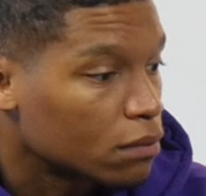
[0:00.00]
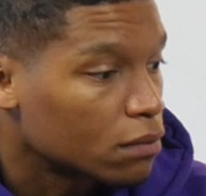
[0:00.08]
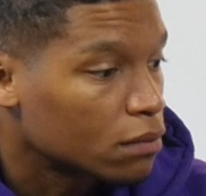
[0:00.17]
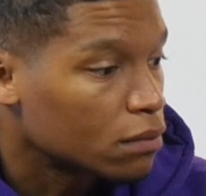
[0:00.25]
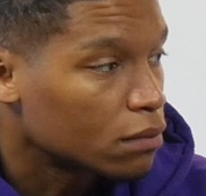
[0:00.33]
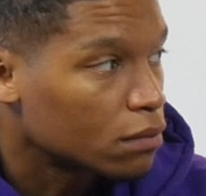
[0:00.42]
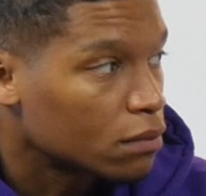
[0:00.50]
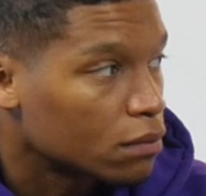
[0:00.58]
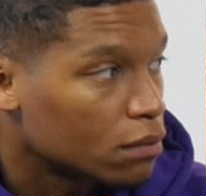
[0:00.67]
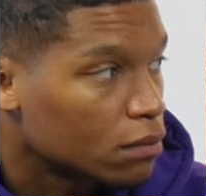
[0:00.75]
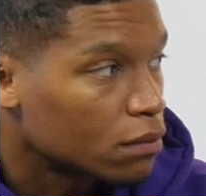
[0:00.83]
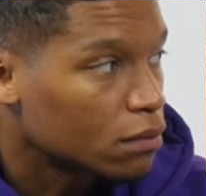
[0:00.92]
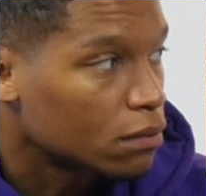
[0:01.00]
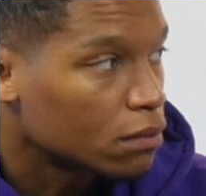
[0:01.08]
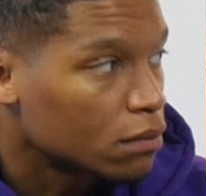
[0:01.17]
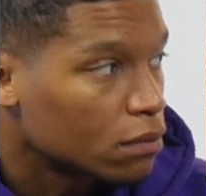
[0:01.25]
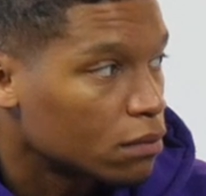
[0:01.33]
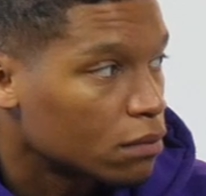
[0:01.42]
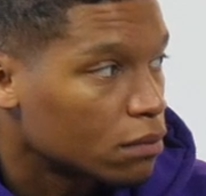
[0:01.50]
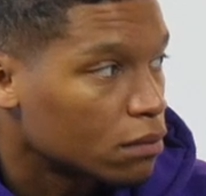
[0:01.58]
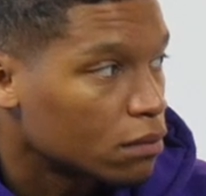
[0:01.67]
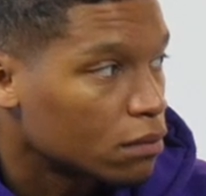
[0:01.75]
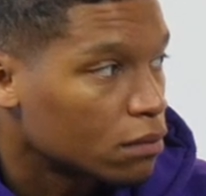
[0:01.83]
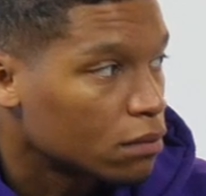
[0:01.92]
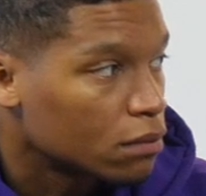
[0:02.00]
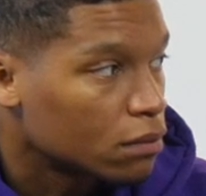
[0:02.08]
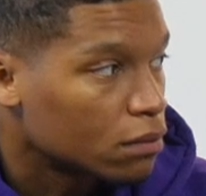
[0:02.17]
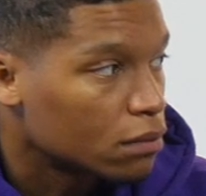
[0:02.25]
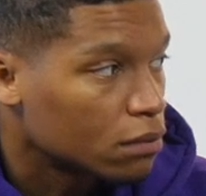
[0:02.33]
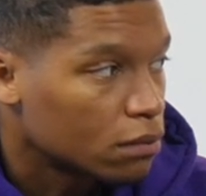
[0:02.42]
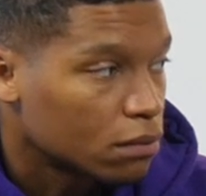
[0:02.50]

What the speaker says: (silent)